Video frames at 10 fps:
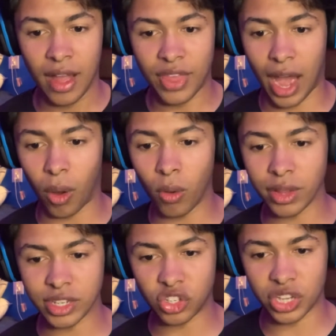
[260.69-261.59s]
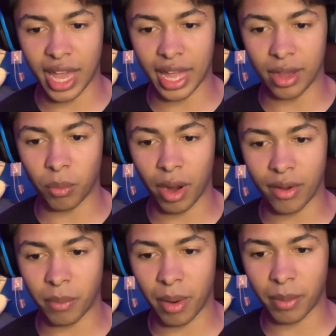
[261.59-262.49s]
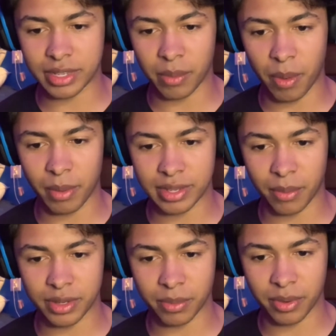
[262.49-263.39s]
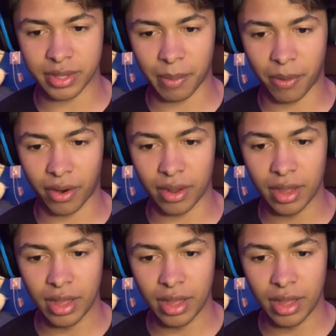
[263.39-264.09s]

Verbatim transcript: That holy shit. Where, where was it? Where was it? Where's it? Where's that part?